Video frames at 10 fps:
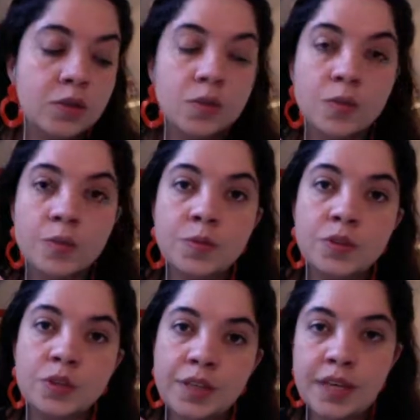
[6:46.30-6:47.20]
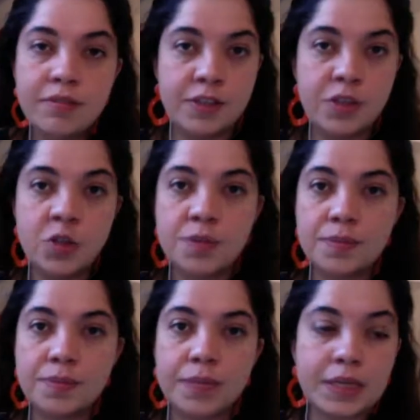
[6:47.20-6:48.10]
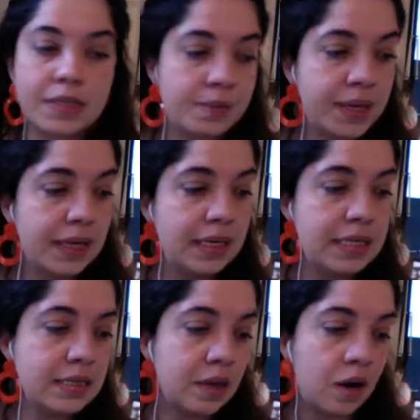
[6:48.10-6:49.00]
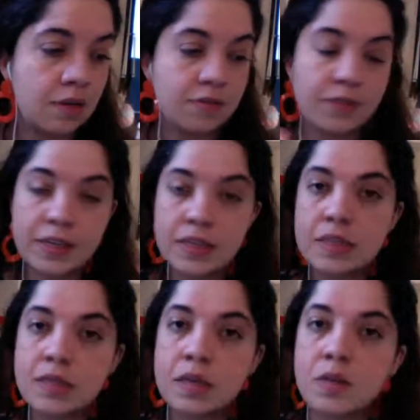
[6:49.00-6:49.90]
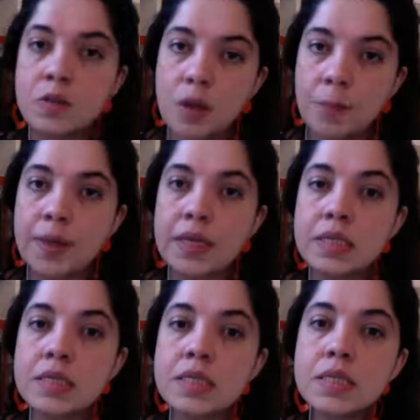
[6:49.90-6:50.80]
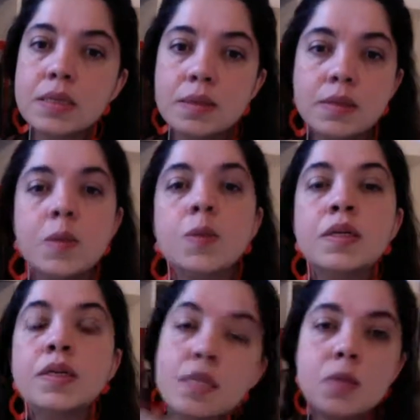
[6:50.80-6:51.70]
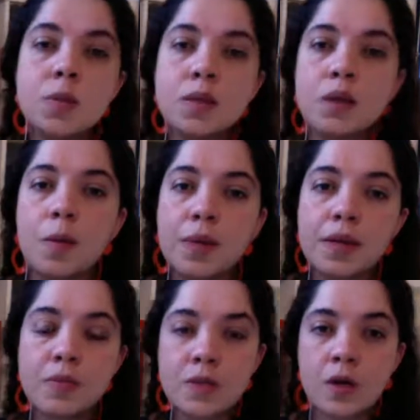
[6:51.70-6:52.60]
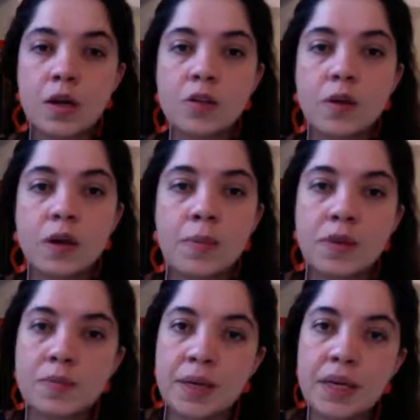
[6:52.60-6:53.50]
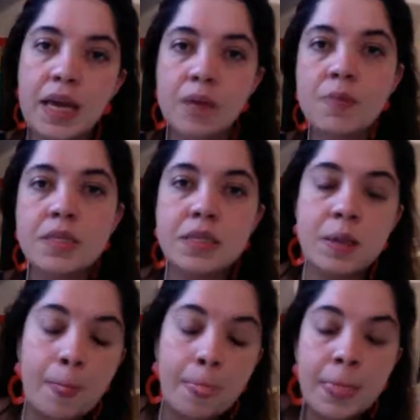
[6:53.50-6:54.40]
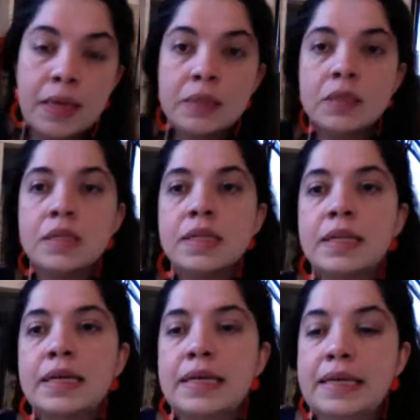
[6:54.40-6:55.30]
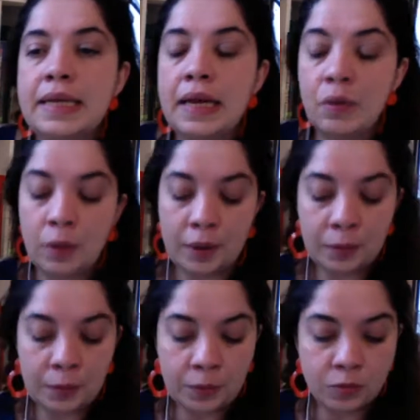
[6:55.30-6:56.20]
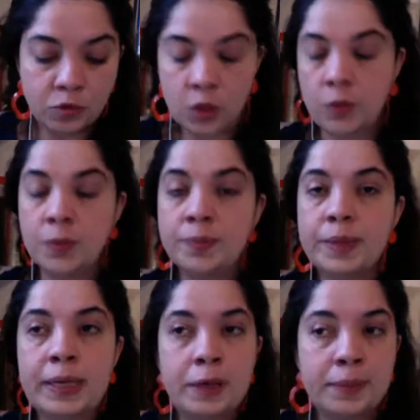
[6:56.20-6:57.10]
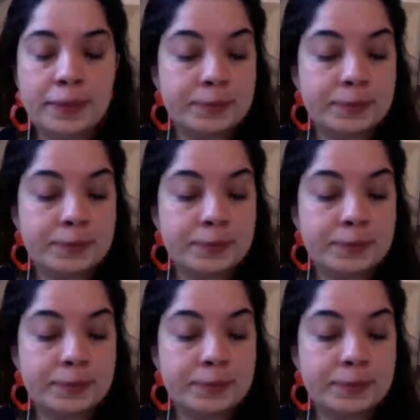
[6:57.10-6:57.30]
in today's video, because I made a list of things, of topics. So this is one topic. I'm gonna talk about my ABC, and then I will show you a little bit.